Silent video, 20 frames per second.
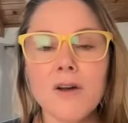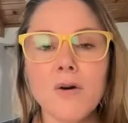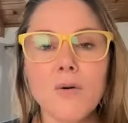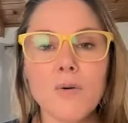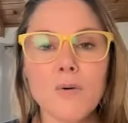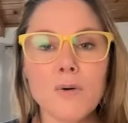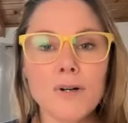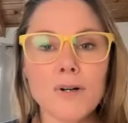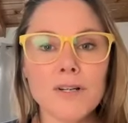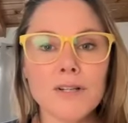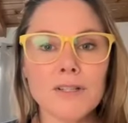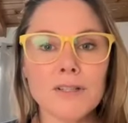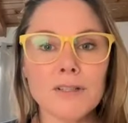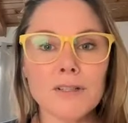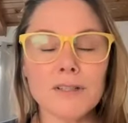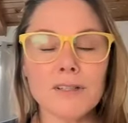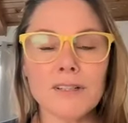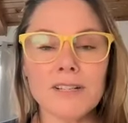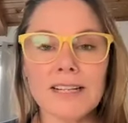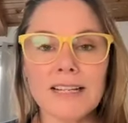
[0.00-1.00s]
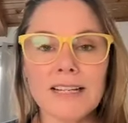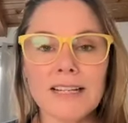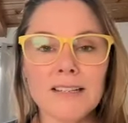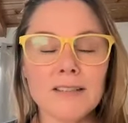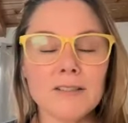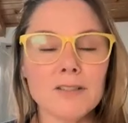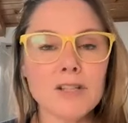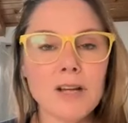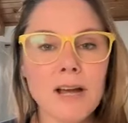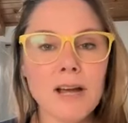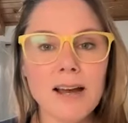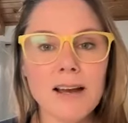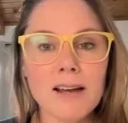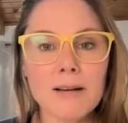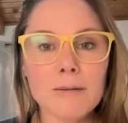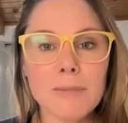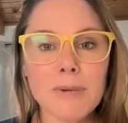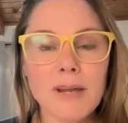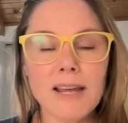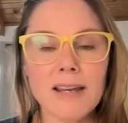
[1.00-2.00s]
or you're in a
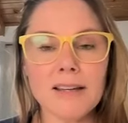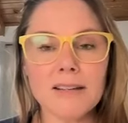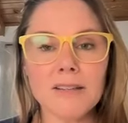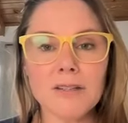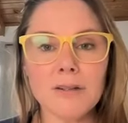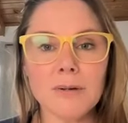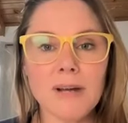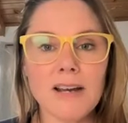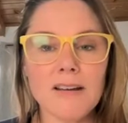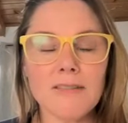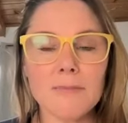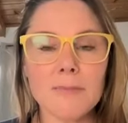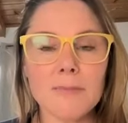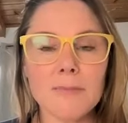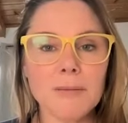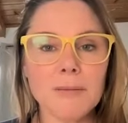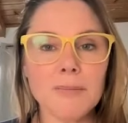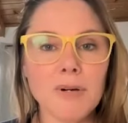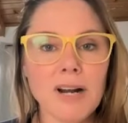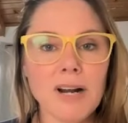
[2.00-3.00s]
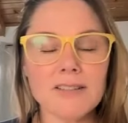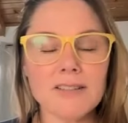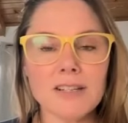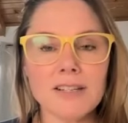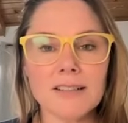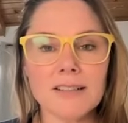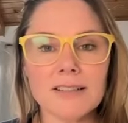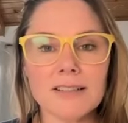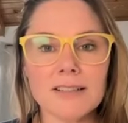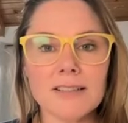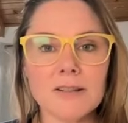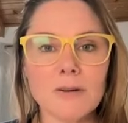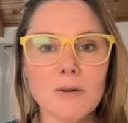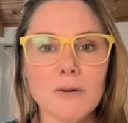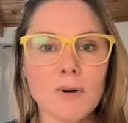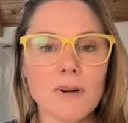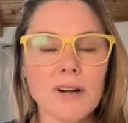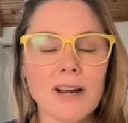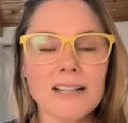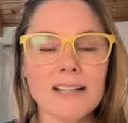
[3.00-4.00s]
job and you have big projects
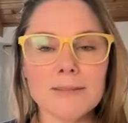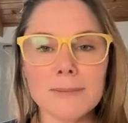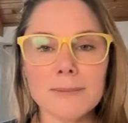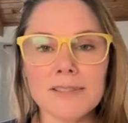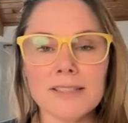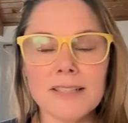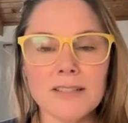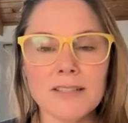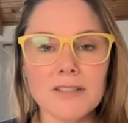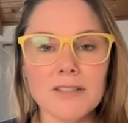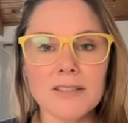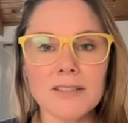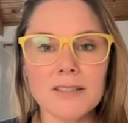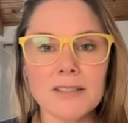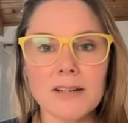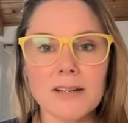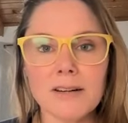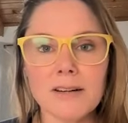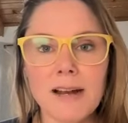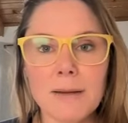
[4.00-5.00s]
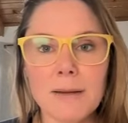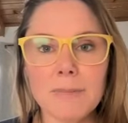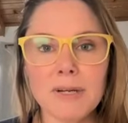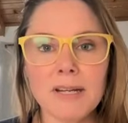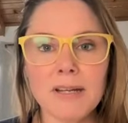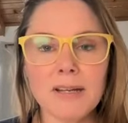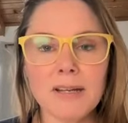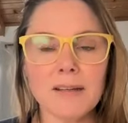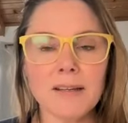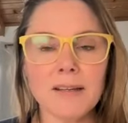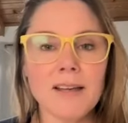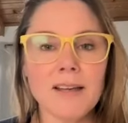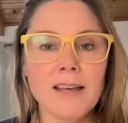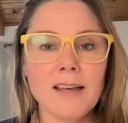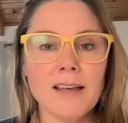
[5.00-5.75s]
or expectations that are happening,